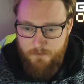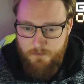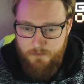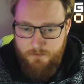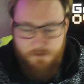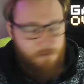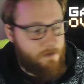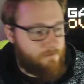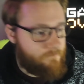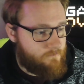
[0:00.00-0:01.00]
I
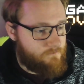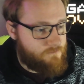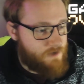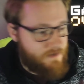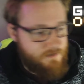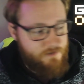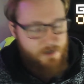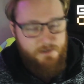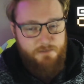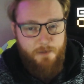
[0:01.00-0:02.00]
went, checked
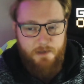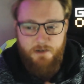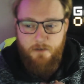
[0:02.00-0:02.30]
his page out.